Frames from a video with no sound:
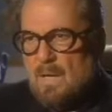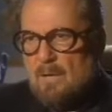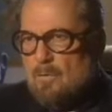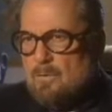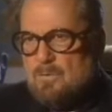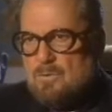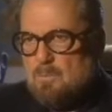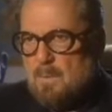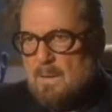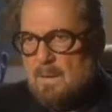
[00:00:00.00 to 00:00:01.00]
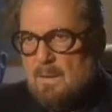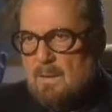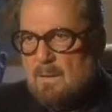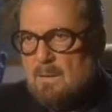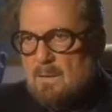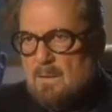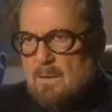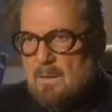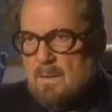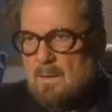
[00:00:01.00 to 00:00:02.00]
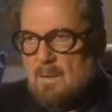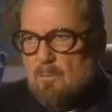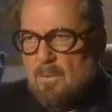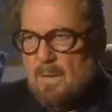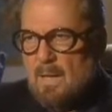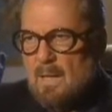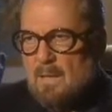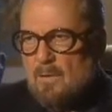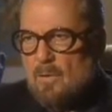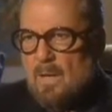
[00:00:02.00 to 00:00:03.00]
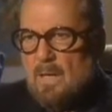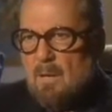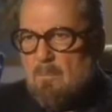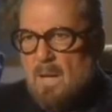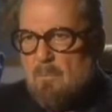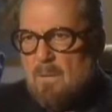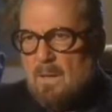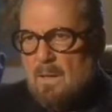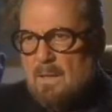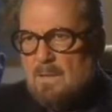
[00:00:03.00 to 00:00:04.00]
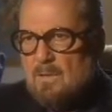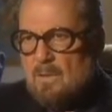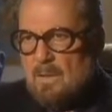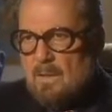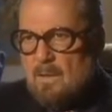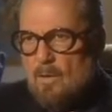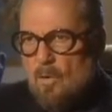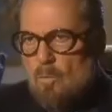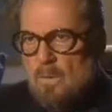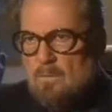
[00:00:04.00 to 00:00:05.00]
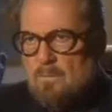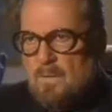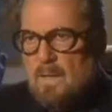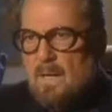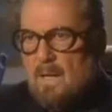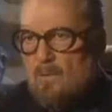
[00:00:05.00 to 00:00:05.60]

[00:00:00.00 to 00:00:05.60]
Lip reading: couldn't speak, but I had been laying there in a coma, and I had